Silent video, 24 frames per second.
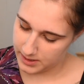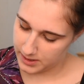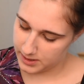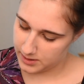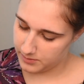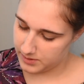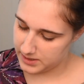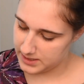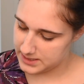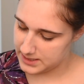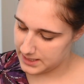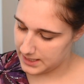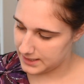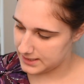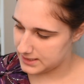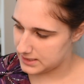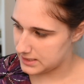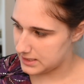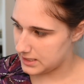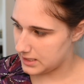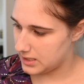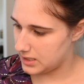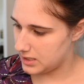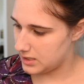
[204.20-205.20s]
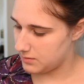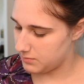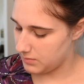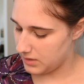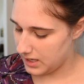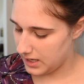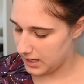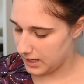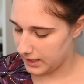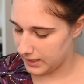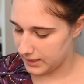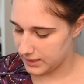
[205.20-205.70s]
You're gonna wanna take some
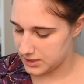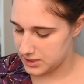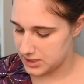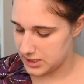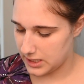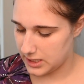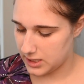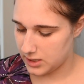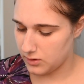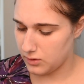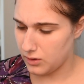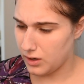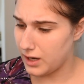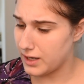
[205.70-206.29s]
eyeshadow.